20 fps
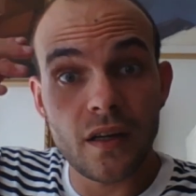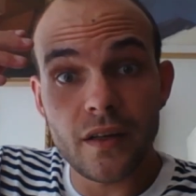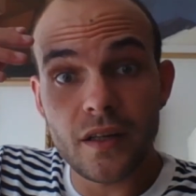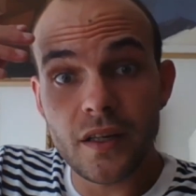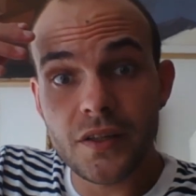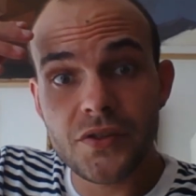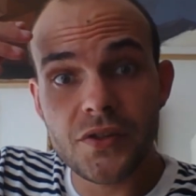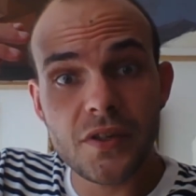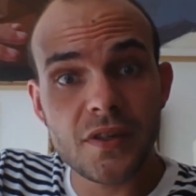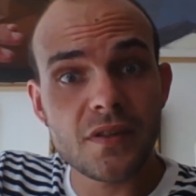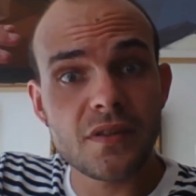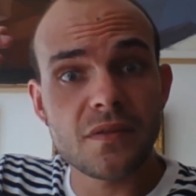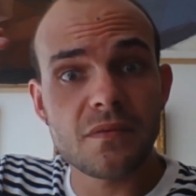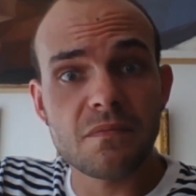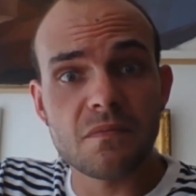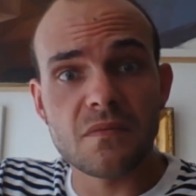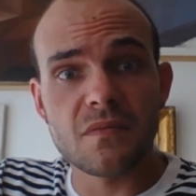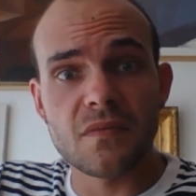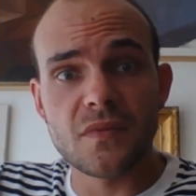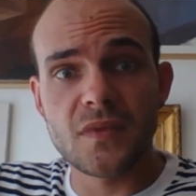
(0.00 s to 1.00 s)
It just
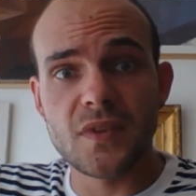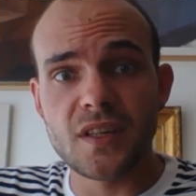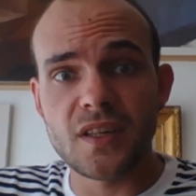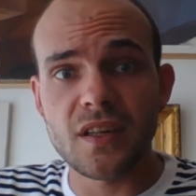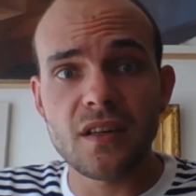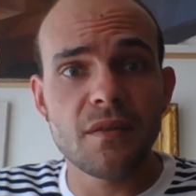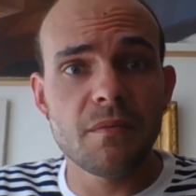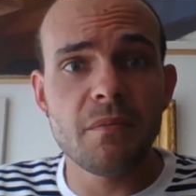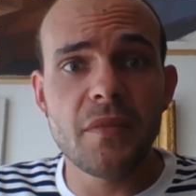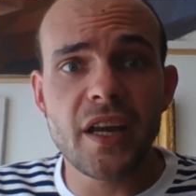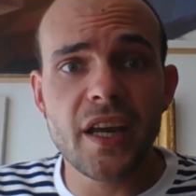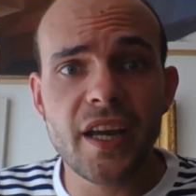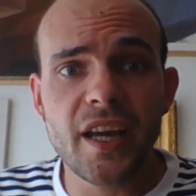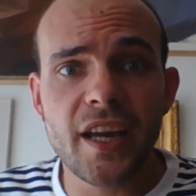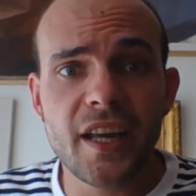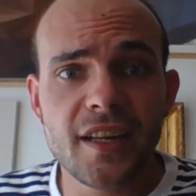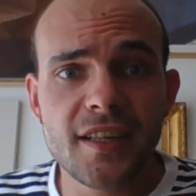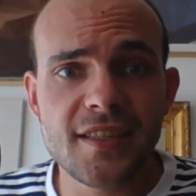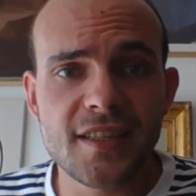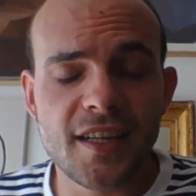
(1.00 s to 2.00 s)
didn't make
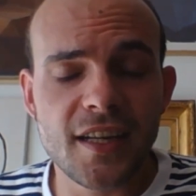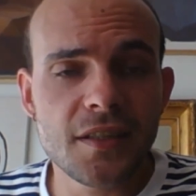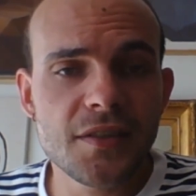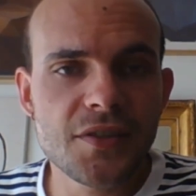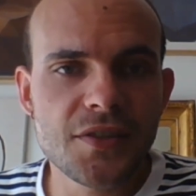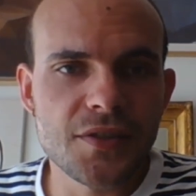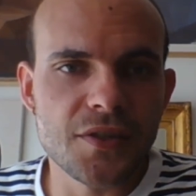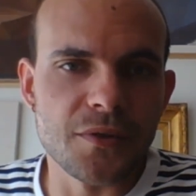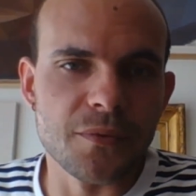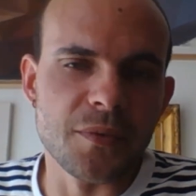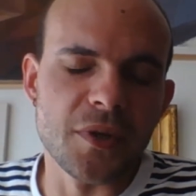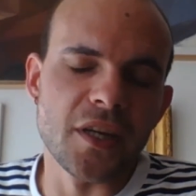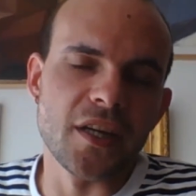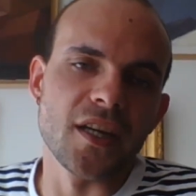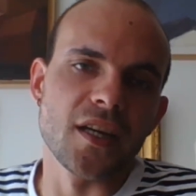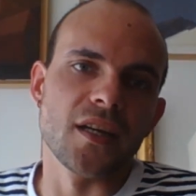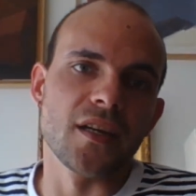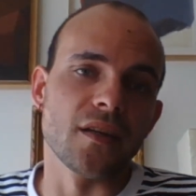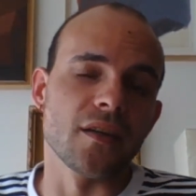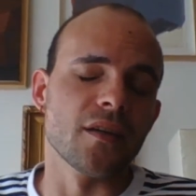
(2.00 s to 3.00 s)
any sense to
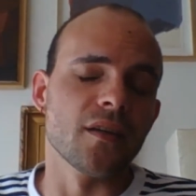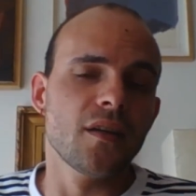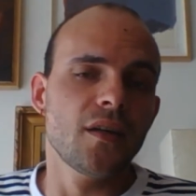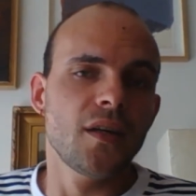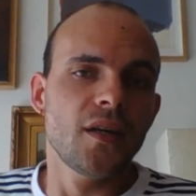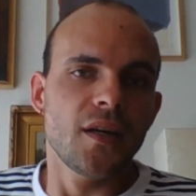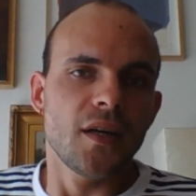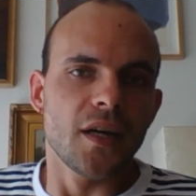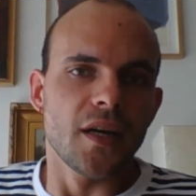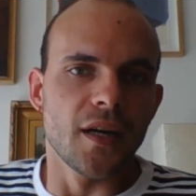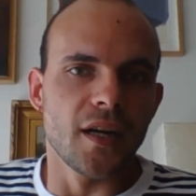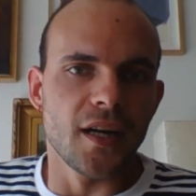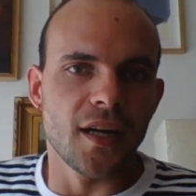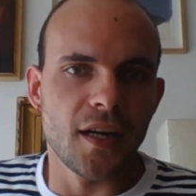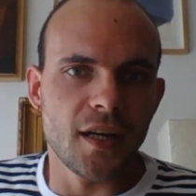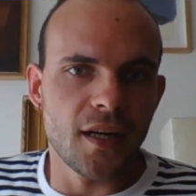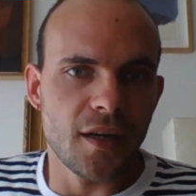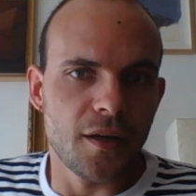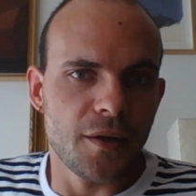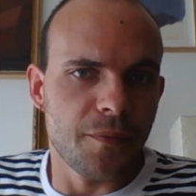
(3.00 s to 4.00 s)
me, and
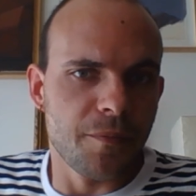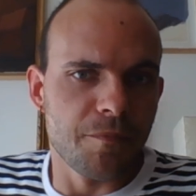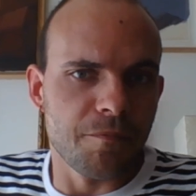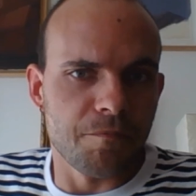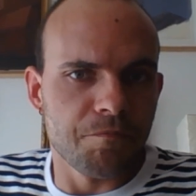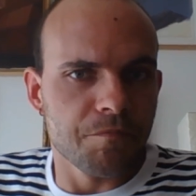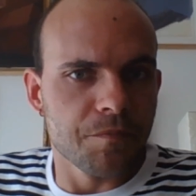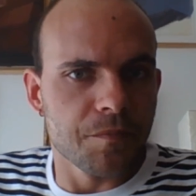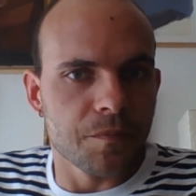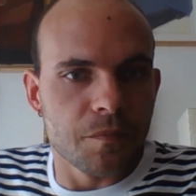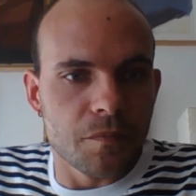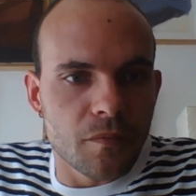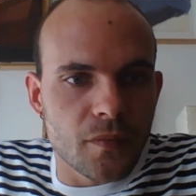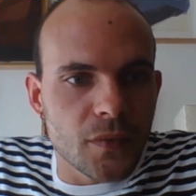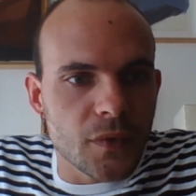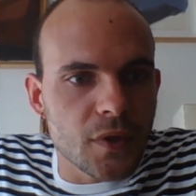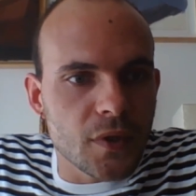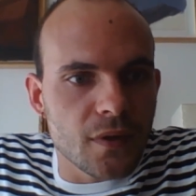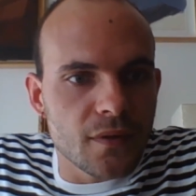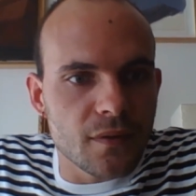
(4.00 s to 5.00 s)
um,
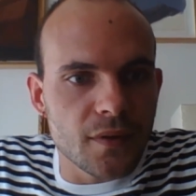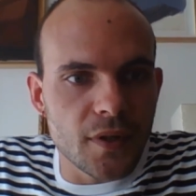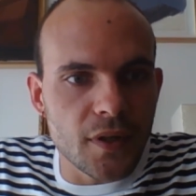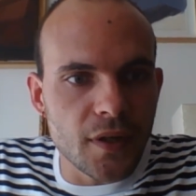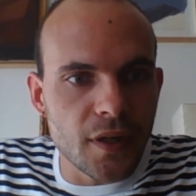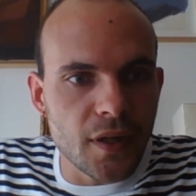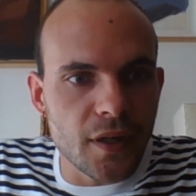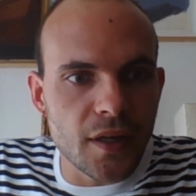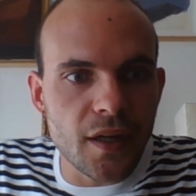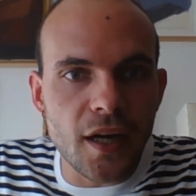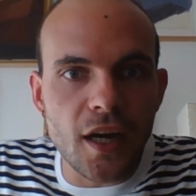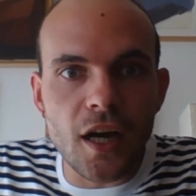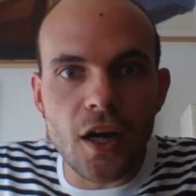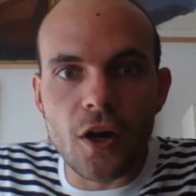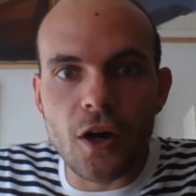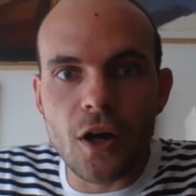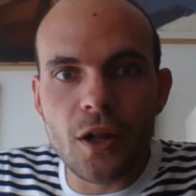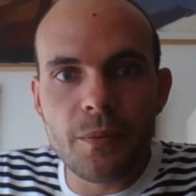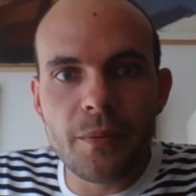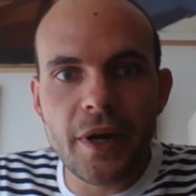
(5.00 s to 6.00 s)

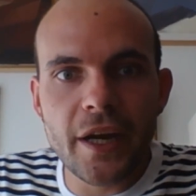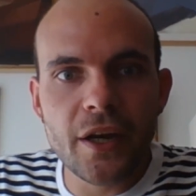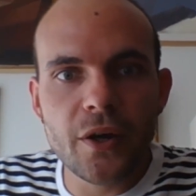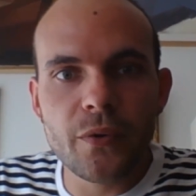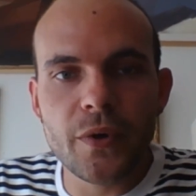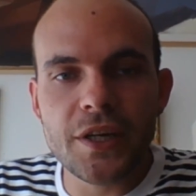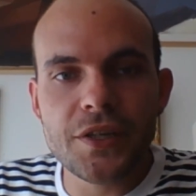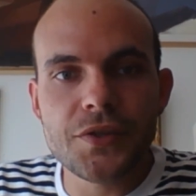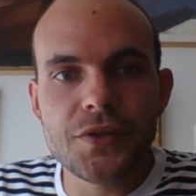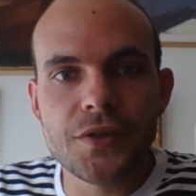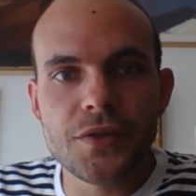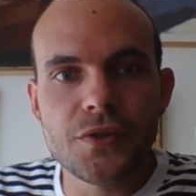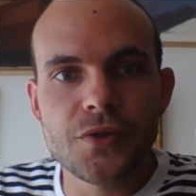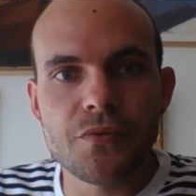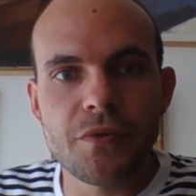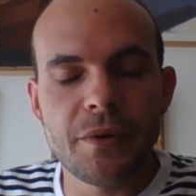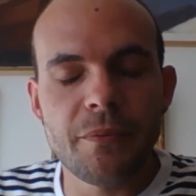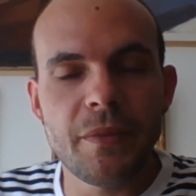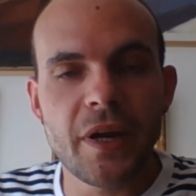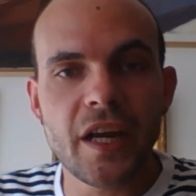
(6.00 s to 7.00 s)
all my
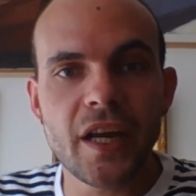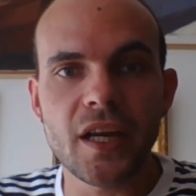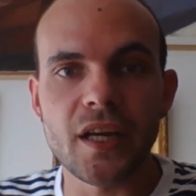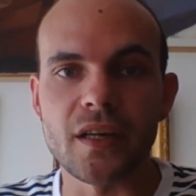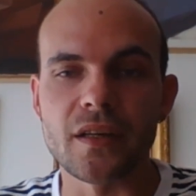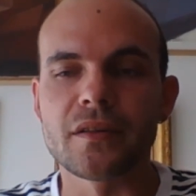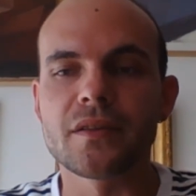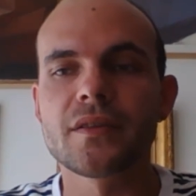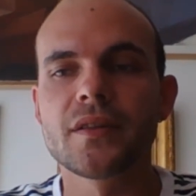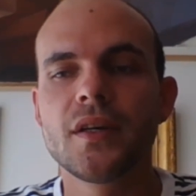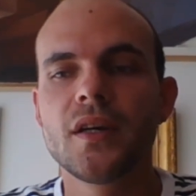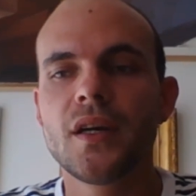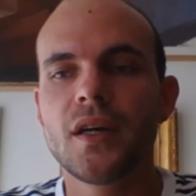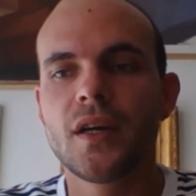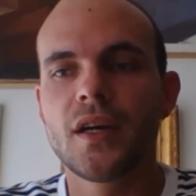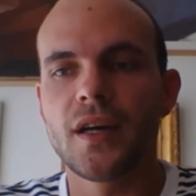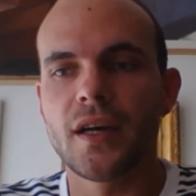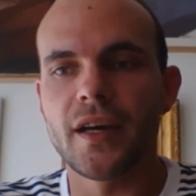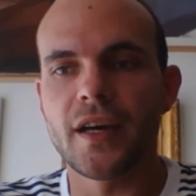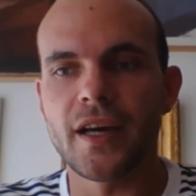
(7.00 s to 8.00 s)
questions remained,
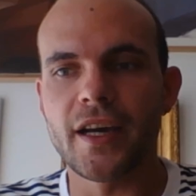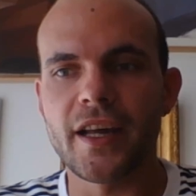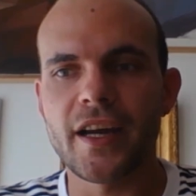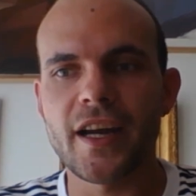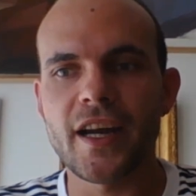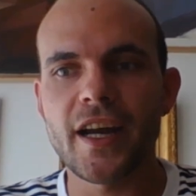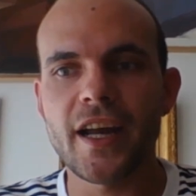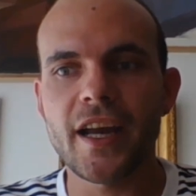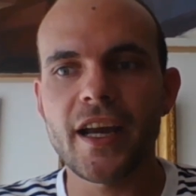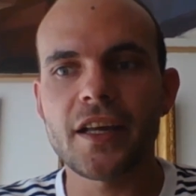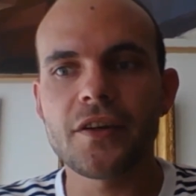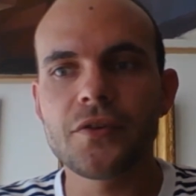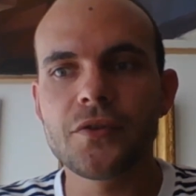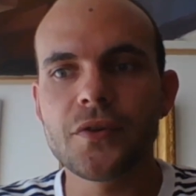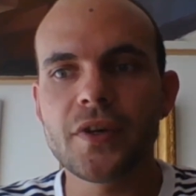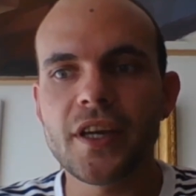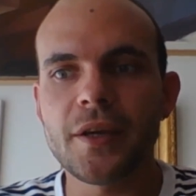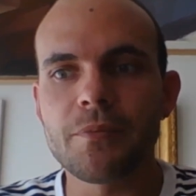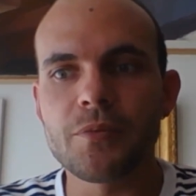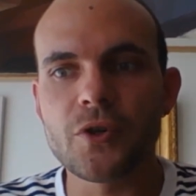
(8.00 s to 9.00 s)
and I had to
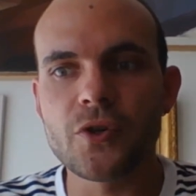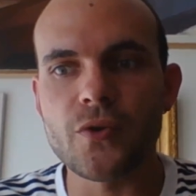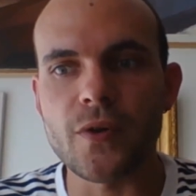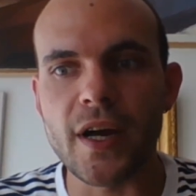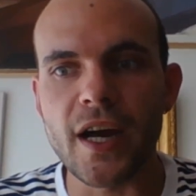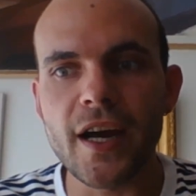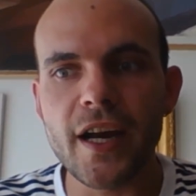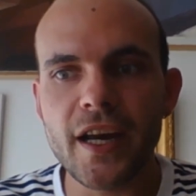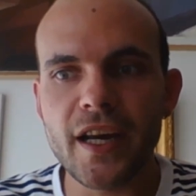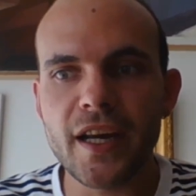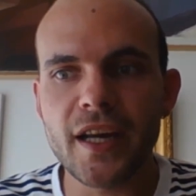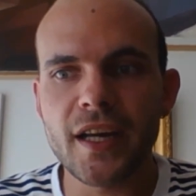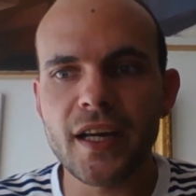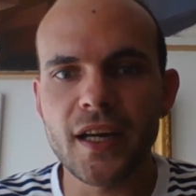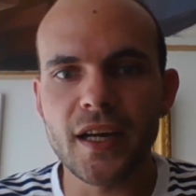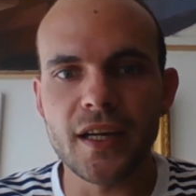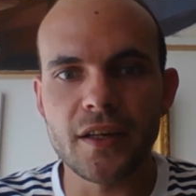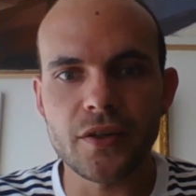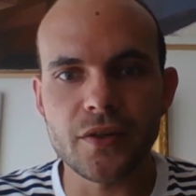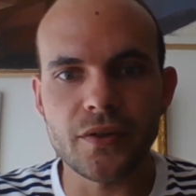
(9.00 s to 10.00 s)
keep
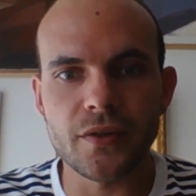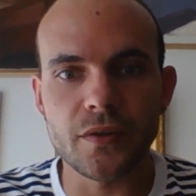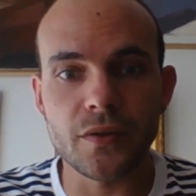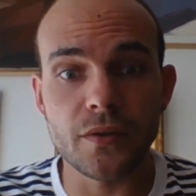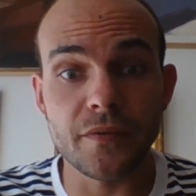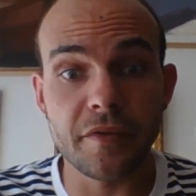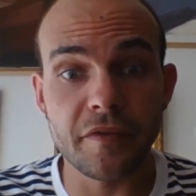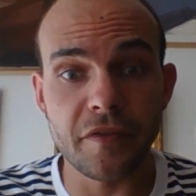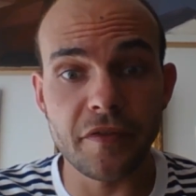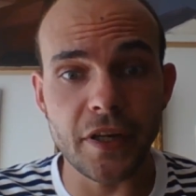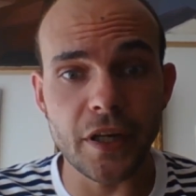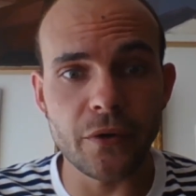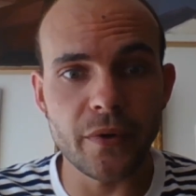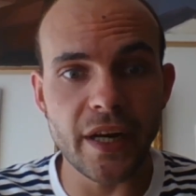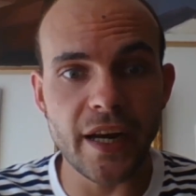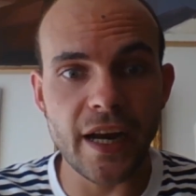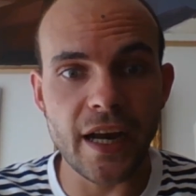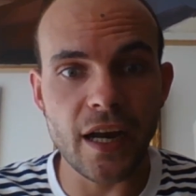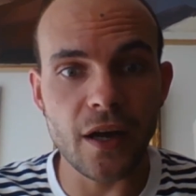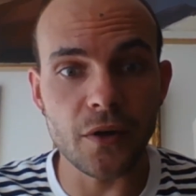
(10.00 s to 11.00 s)
trying and
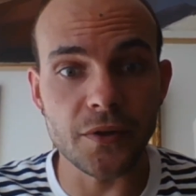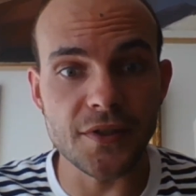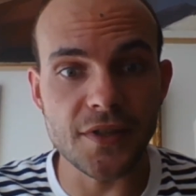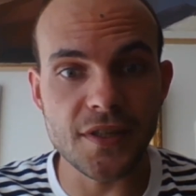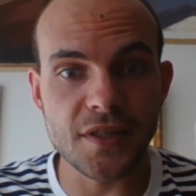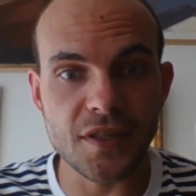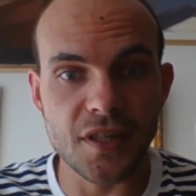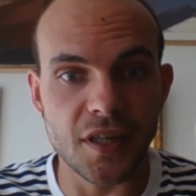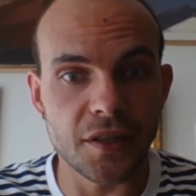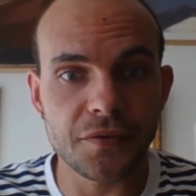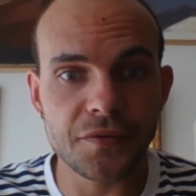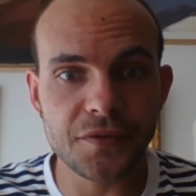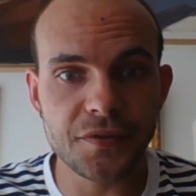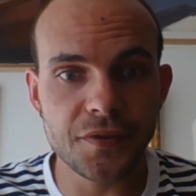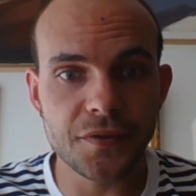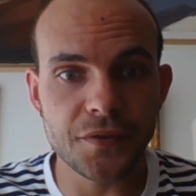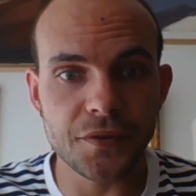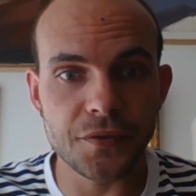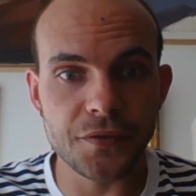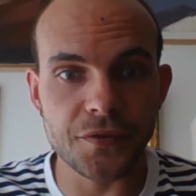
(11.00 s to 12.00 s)
figuring out
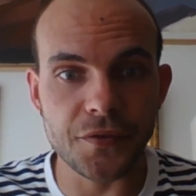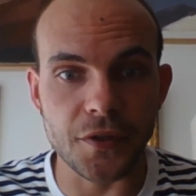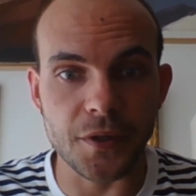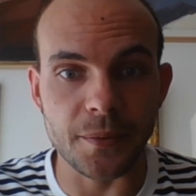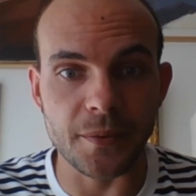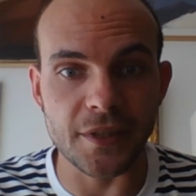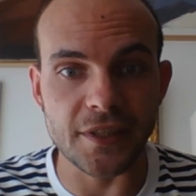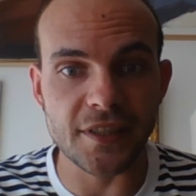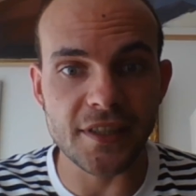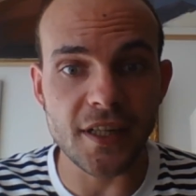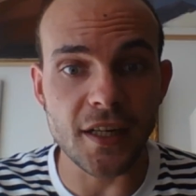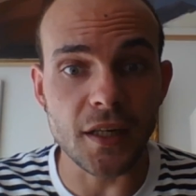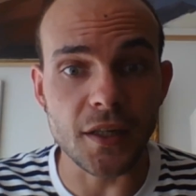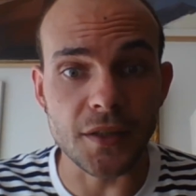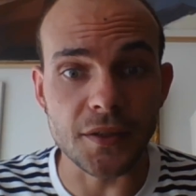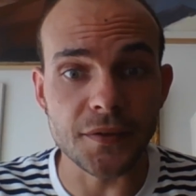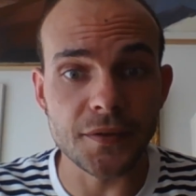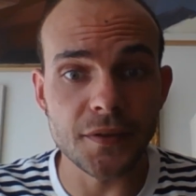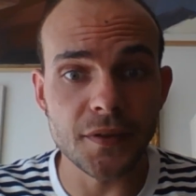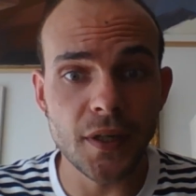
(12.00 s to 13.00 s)
stuff for
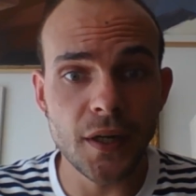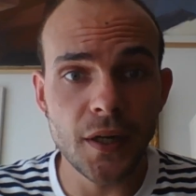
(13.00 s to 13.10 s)
myself,